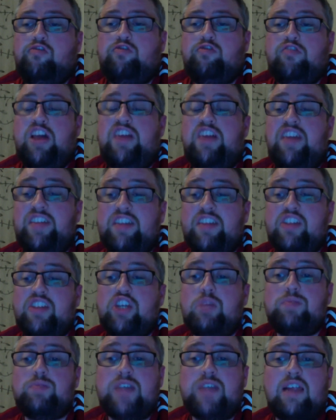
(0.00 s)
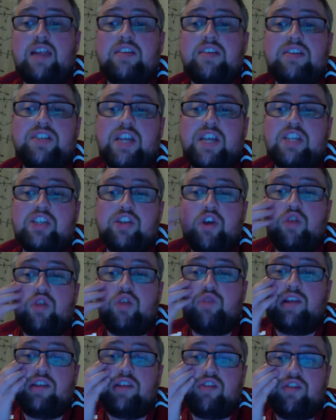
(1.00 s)
I think that James Gallagher's actually got a
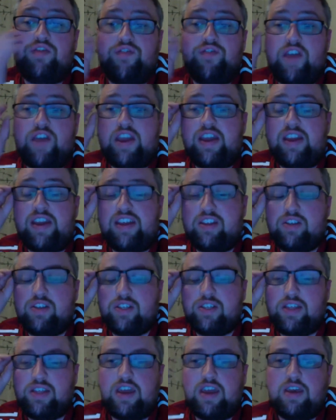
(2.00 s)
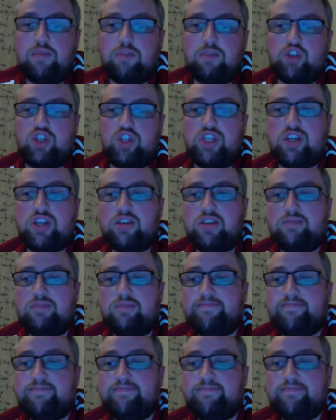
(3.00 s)
really tough fight against Machida
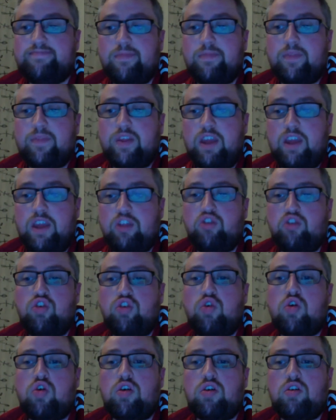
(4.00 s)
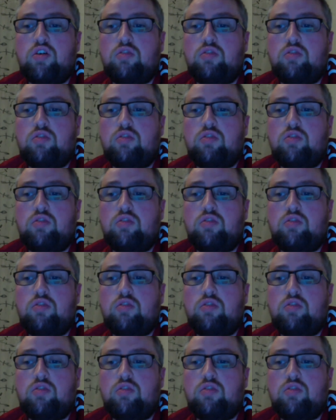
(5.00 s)
in New York.